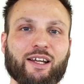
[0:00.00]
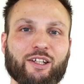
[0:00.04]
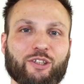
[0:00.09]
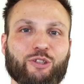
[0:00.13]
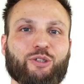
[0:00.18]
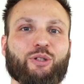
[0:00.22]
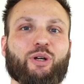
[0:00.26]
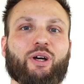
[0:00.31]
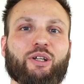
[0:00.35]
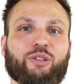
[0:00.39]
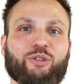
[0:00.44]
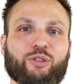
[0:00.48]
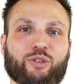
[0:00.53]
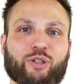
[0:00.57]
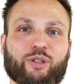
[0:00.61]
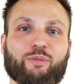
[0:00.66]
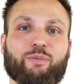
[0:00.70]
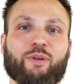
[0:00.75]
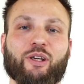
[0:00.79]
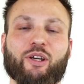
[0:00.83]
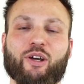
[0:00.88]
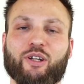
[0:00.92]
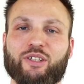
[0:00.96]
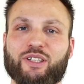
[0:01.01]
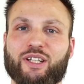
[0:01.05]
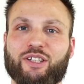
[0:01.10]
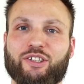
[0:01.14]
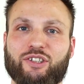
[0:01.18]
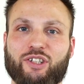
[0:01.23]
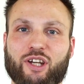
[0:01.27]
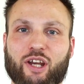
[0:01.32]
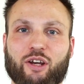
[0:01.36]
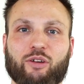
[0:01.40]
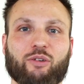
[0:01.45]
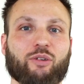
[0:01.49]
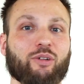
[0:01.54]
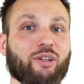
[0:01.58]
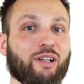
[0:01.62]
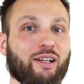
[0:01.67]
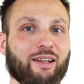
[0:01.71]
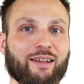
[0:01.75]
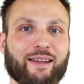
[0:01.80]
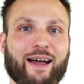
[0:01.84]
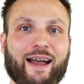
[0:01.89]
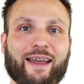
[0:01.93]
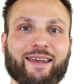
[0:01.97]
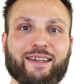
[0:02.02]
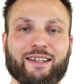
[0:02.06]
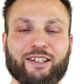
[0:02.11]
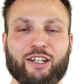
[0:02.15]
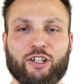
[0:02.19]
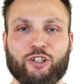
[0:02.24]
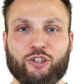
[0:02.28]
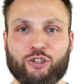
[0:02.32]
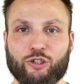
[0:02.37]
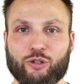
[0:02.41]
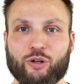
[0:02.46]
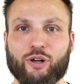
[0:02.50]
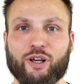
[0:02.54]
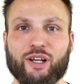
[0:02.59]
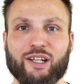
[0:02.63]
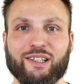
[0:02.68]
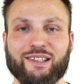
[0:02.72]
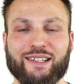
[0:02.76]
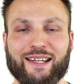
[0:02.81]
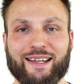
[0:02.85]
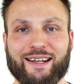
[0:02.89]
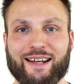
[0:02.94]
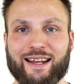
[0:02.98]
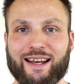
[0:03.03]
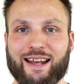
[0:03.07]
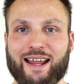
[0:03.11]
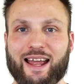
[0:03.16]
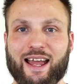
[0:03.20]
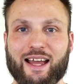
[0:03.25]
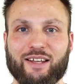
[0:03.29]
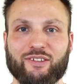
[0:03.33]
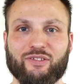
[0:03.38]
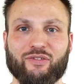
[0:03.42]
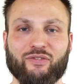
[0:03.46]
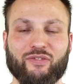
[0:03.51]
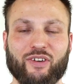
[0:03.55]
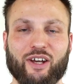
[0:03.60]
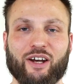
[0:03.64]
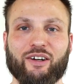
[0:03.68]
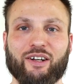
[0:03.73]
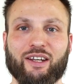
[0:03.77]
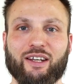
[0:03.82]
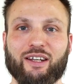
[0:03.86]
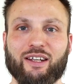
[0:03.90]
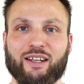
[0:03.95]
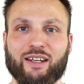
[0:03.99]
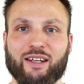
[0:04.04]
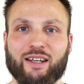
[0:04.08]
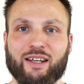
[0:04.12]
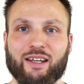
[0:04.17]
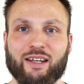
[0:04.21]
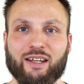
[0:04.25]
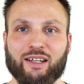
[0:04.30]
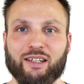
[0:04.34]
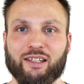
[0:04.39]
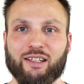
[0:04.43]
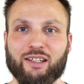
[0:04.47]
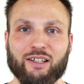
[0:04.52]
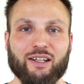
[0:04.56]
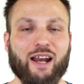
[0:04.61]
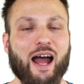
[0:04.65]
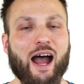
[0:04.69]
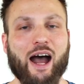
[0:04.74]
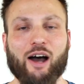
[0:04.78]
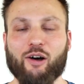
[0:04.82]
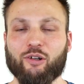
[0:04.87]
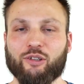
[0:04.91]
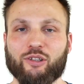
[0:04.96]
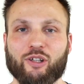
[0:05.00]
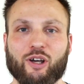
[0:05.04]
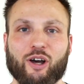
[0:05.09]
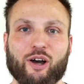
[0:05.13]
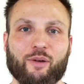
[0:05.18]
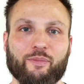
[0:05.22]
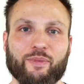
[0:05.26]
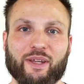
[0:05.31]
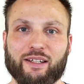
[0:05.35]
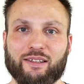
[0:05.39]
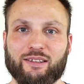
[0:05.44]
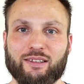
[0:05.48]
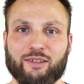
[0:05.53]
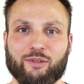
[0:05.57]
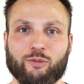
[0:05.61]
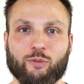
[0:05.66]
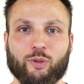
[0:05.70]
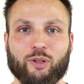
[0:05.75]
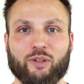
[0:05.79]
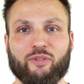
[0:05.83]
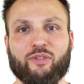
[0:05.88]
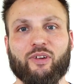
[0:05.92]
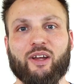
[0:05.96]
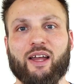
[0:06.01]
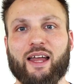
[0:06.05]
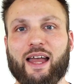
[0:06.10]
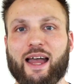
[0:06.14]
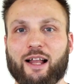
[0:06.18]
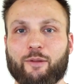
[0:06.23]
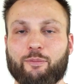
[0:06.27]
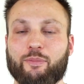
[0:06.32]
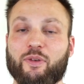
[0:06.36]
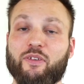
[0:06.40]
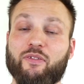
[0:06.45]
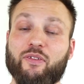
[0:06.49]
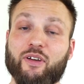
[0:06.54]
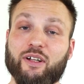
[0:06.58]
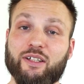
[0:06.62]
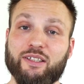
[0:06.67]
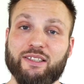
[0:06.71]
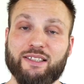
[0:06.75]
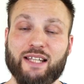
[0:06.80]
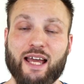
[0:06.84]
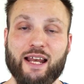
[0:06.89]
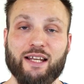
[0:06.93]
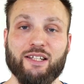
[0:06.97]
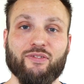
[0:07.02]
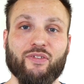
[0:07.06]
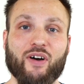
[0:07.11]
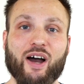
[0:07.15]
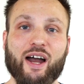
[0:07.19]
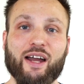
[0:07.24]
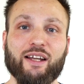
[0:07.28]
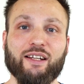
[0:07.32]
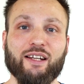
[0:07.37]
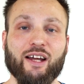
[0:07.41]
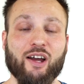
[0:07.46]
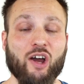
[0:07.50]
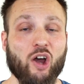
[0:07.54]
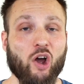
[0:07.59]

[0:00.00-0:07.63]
Do I do it because I genuinely like and enjoy it and it has very good outcome that will help me feel satisfied,